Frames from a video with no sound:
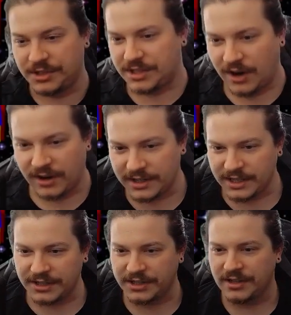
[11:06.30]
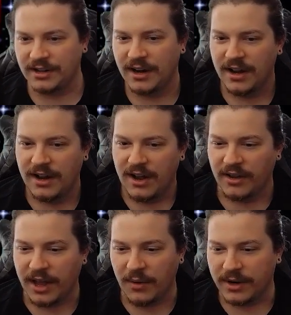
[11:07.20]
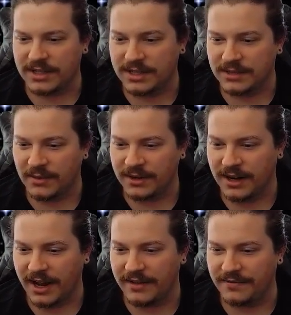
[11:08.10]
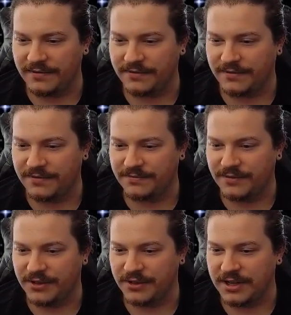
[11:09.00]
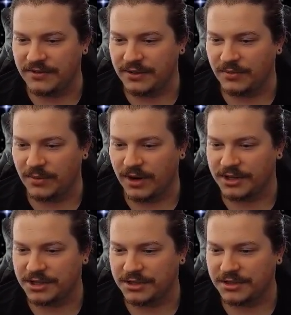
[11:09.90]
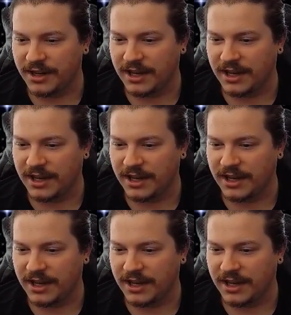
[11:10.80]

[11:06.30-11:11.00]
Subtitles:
just architecture. Okay, what is this one? I couldn't even watch. I